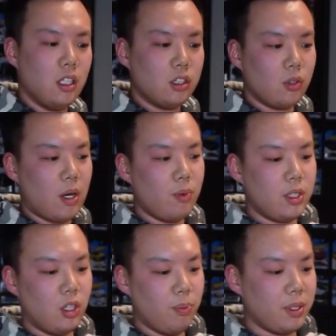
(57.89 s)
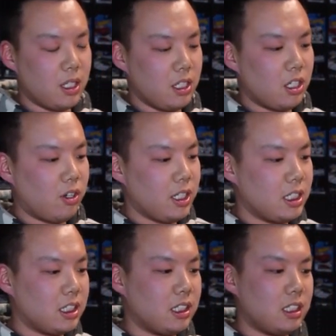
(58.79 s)
So right when you open it, you already
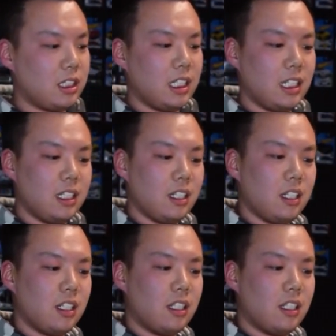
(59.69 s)
see